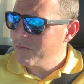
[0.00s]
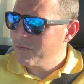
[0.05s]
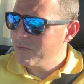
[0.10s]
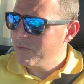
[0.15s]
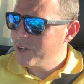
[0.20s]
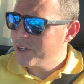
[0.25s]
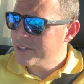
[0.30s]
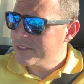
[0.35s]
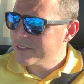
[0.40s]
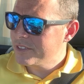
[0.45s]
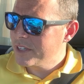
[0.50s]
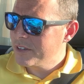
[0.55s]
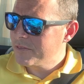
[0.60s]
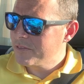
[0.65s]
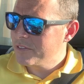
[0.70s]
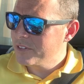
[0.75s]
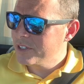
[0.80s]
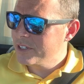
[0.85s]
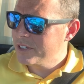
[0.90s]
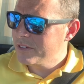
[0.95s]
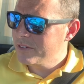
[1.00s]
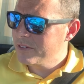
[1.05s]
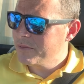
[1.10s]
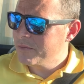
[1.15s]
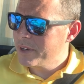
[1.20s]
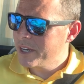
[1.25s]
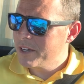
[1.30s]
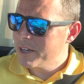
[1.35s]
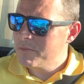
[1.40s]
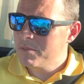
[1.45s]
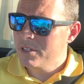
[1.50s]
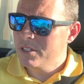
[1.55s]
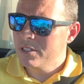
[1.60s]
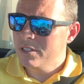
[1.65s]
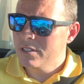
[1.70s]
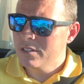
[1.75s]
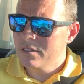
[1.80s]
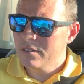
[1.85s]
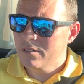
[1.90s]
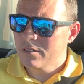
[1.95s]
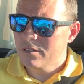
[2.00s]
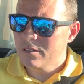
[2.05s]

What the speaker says: it's definitely, in my opinion,